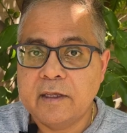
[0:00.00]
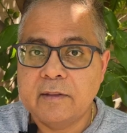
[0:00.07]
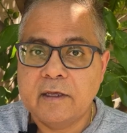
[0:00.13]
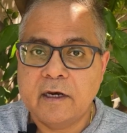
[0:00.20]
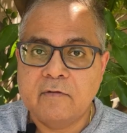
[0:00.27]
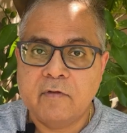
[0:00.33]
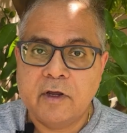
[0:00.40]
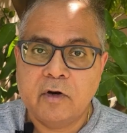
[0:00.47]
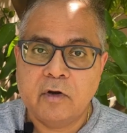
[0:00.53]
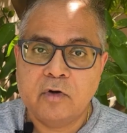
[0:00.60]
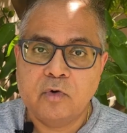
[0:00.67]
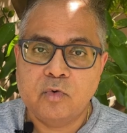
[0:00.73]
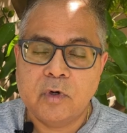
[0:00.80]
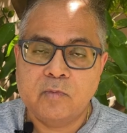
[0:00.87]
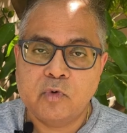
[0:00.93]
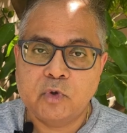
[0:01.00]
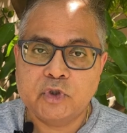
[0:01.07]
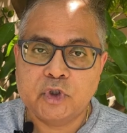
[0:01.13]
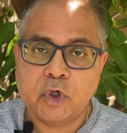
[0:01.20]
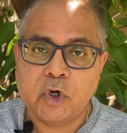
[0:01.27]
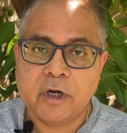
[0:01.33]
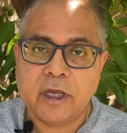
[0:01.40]
that why not do a
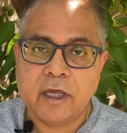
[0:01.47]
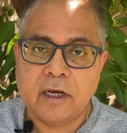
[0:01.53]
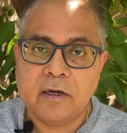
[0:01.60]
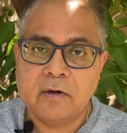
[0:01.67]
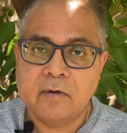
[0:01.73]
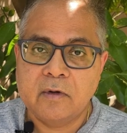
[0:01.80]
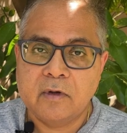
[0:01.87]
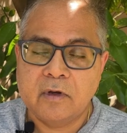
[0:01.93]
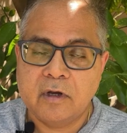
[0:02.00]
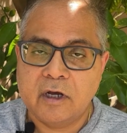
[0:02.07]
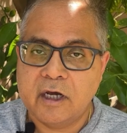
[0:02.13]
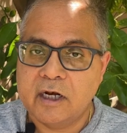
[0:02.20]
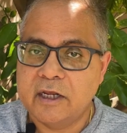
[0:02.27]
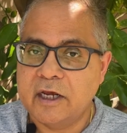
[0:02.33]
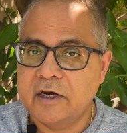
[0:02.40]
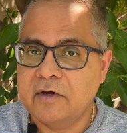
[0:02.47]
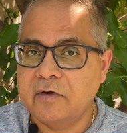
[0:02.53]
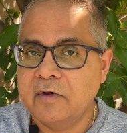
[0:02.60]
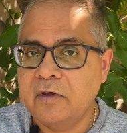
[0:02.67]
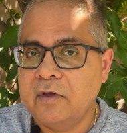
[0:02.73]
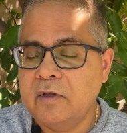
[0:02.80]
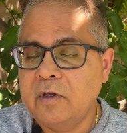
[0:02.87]
postdoc and I'll get
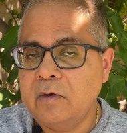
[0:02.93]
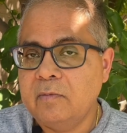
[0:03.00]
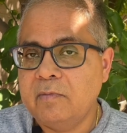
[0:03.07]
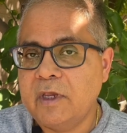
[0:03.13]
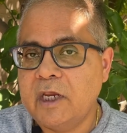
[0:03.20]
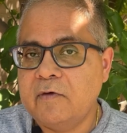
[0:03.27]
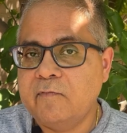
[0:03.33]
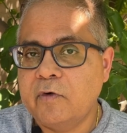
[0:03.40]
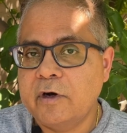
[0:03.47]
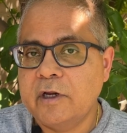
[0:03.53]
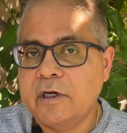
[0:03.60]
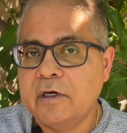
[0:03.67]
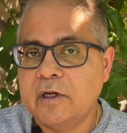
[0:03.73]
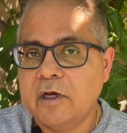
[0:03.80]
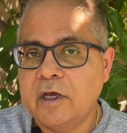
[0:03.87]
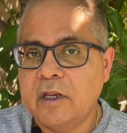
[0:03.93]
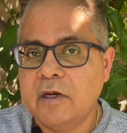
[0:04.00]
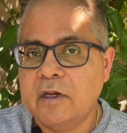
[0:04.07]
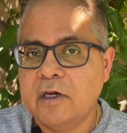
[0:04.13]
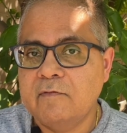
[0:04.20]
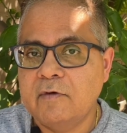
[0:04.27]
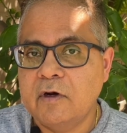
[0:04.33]
paid for it and
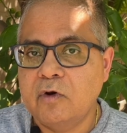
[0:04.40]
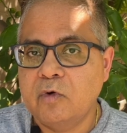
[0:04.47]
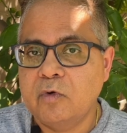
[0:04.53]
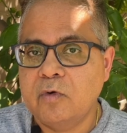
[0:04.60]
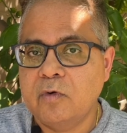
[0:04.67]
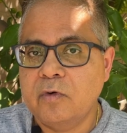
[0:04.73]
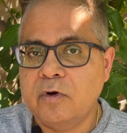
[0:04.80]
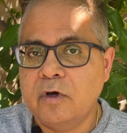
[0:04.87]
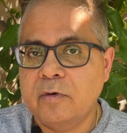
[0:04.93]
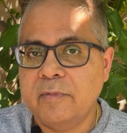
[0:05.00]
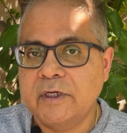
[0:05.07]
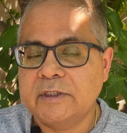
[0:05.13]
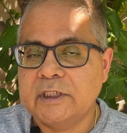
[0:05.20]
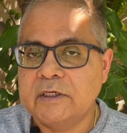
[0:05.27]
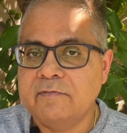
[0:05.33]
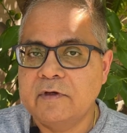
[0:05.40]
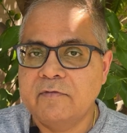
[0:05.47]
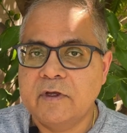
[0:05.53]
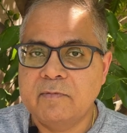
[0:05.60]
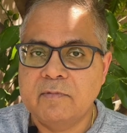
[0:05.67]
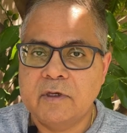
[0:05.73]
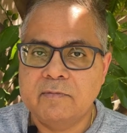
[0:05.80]
it will look good on my CV
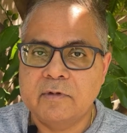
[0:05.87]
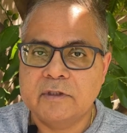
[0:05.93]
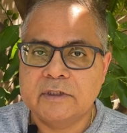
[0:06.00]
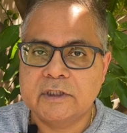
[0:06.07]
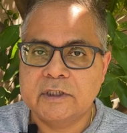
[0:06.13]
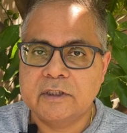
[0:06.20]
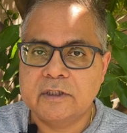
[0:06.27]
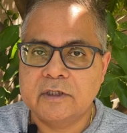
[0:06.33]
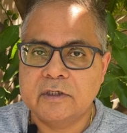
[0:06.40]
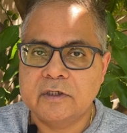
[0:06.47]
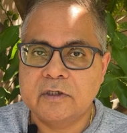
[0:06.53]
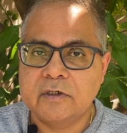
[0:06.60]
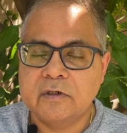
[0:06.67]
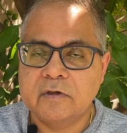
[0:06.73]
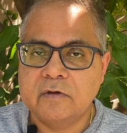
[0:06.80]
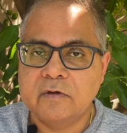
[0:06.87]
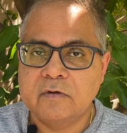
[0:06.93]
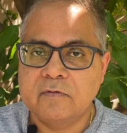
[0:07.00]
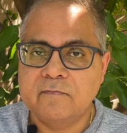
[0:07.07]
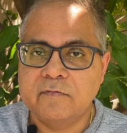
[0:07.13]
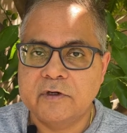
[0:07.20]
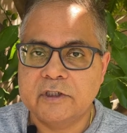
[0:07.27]
when people see the
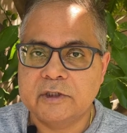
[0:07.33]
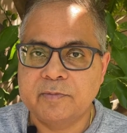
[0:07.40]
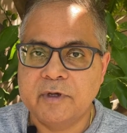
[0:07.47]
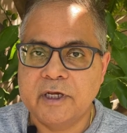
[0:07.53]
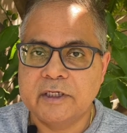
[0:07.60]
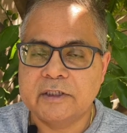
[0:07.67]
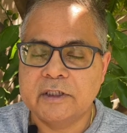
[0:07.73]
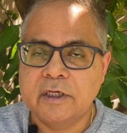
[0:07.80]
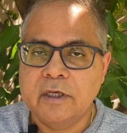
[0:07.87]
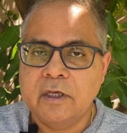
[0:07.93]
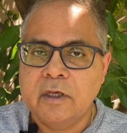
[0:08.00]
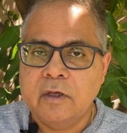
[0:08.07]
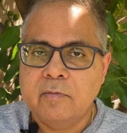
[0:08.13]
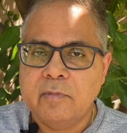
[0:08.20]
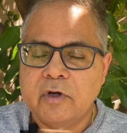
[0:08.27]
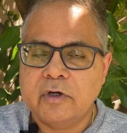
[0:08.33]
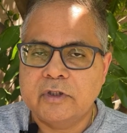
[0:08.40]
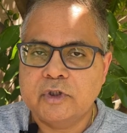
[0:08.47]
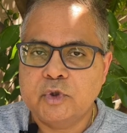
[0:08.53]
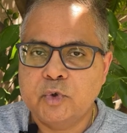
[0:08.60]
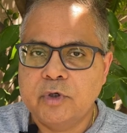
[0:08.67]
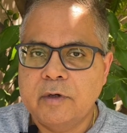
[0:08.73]
first page because
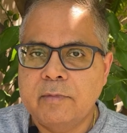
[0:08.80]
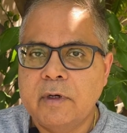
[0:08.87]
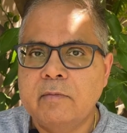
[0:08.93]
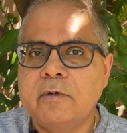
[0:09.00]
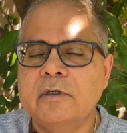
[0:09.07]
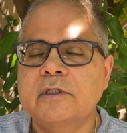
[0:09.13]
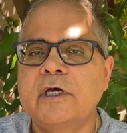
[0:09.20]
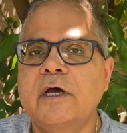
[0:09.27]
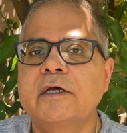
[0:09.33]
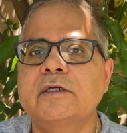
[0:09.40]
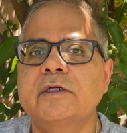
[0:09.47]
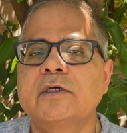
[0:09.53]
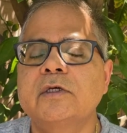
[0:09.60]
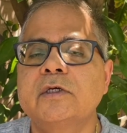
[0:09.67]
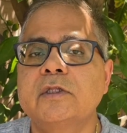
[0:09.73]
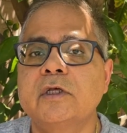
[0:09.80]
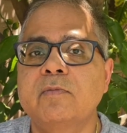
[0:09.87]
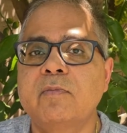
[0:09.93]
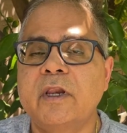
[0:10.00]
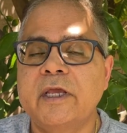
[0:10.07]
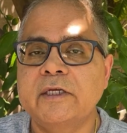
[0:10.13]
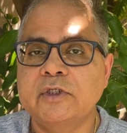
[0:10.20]
do remember that the
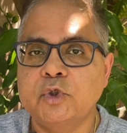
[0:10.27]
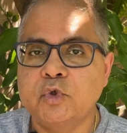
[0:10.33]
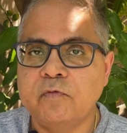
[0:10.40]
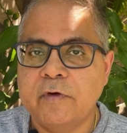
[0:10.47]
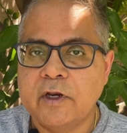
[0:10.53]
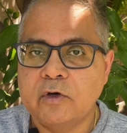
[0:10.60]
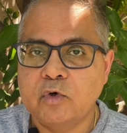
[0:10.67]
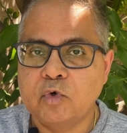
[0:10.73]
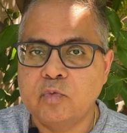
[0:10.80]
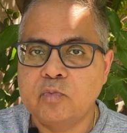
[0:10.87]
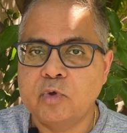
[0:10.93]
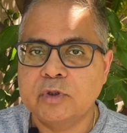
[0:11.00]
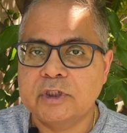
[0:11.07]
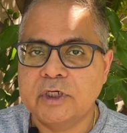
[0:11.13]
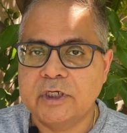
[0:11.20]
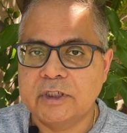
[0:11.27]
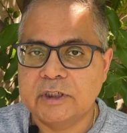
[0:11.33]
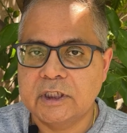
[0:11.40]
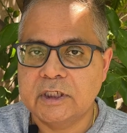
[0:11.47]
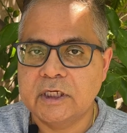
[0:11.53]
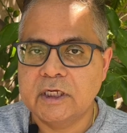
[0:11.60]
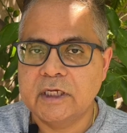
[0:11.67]
place you went to most
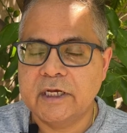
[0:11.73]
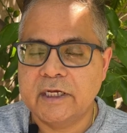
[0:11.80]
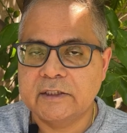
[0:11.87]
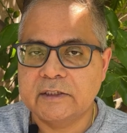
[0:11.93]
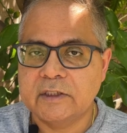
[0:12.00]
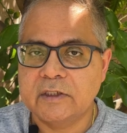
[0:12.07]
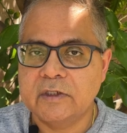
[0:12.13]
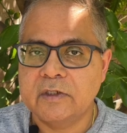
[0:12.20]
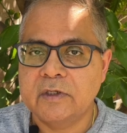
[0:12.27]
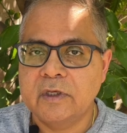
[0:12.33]
recently has the